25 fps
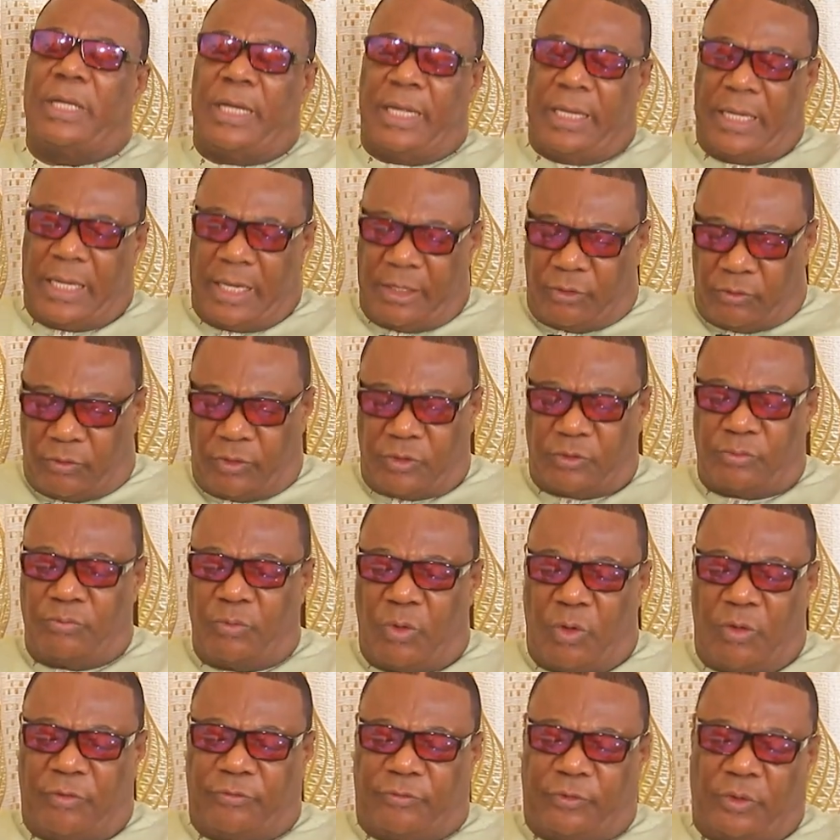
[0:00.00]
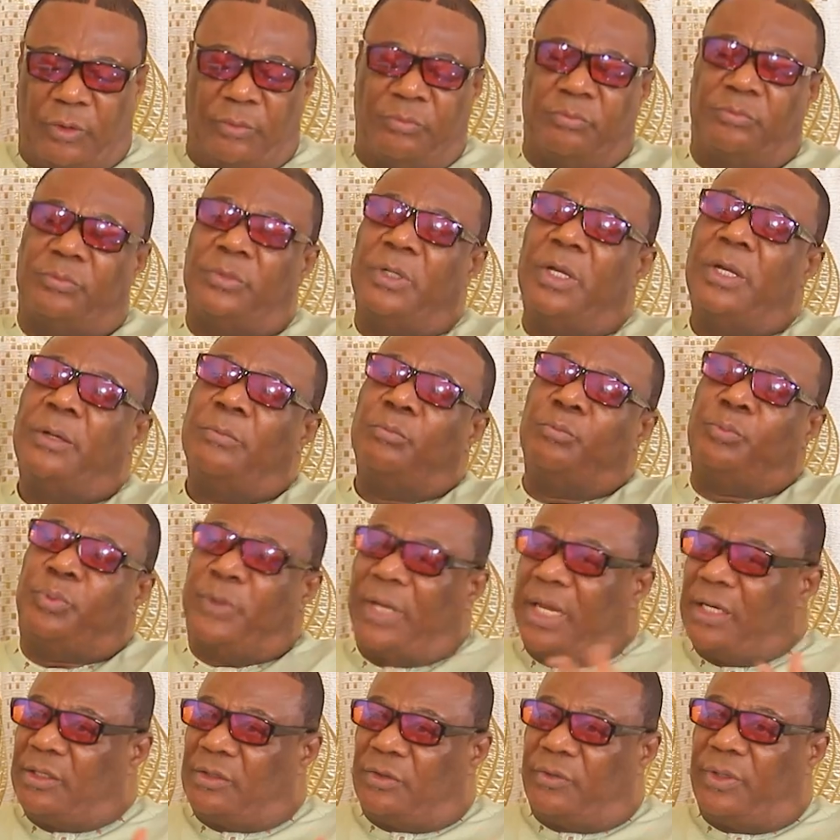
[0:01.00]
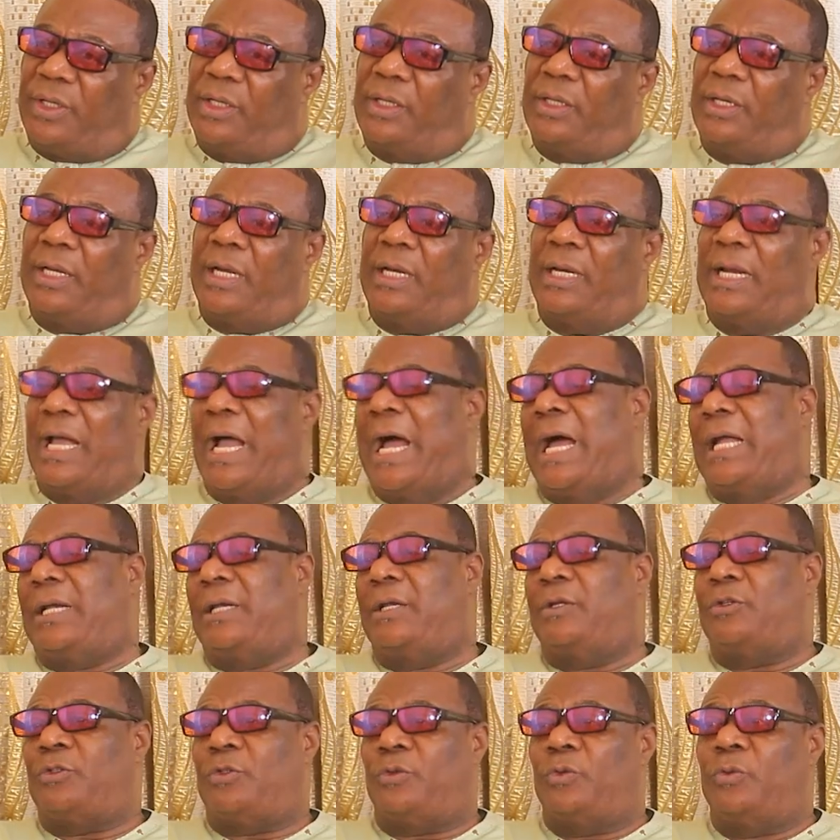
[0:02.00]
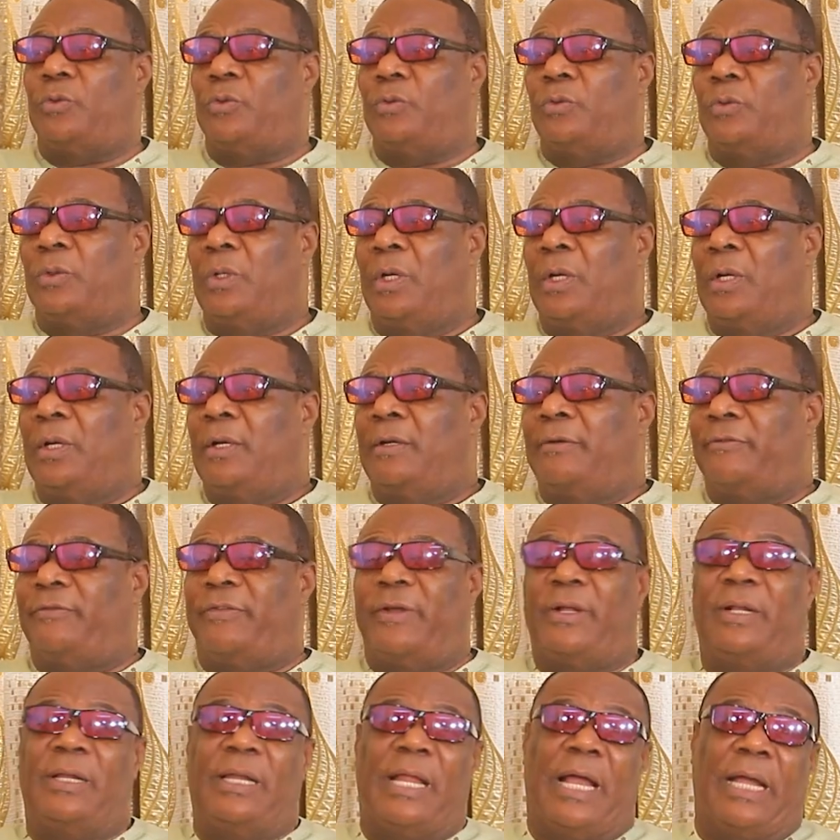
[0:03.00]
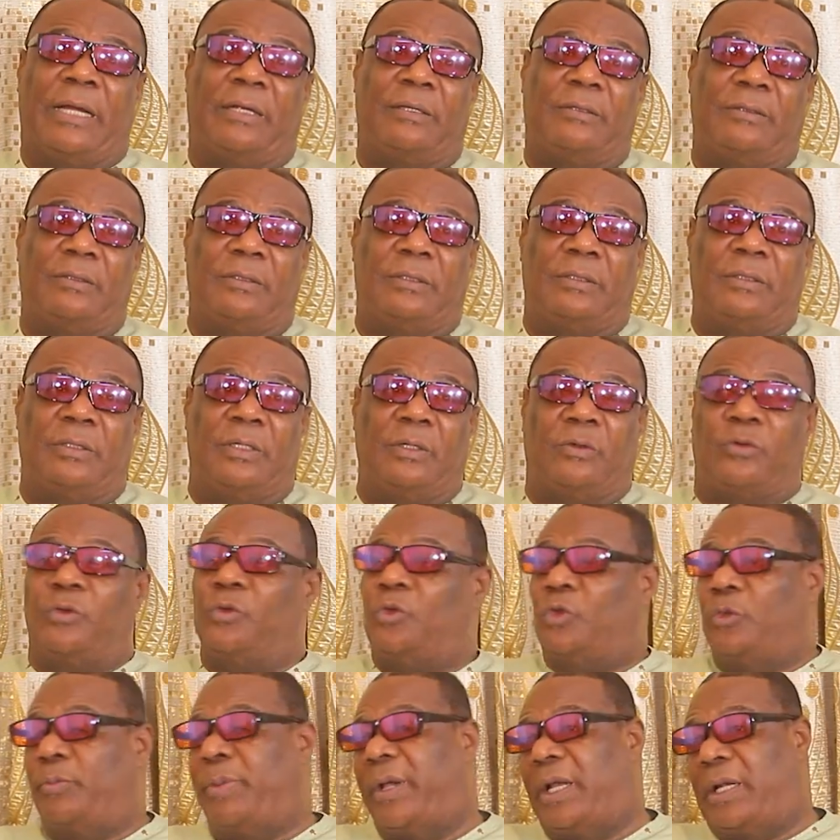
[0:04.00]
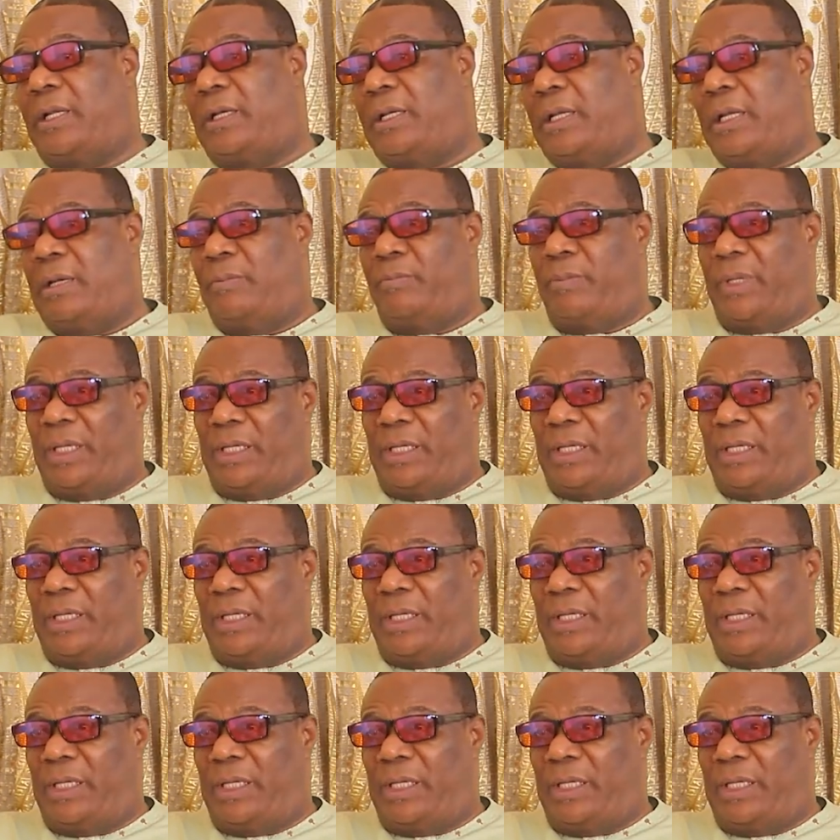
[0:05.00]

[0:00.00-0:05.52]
Yeah, it was more from brethren and others who felt like they could do better than